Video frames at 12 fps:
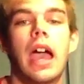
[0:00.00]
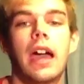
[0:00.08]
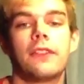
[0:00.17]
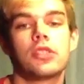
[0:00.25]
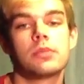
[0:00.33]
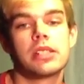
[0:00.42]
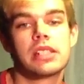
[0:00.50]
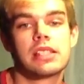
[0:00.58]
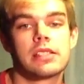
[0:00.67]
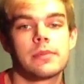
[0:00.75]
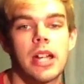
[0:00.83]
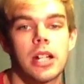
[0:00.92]
After being
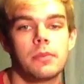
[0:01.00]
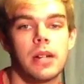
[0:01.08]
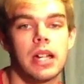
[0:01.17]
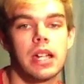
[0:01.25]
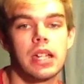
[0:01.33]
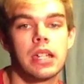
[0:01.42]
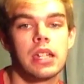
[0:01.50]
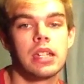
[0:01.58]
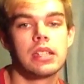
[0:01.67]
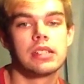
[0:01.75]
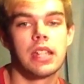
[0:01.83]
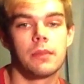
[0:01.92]
inspired by
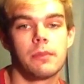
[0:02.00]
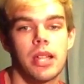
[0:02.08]
Dan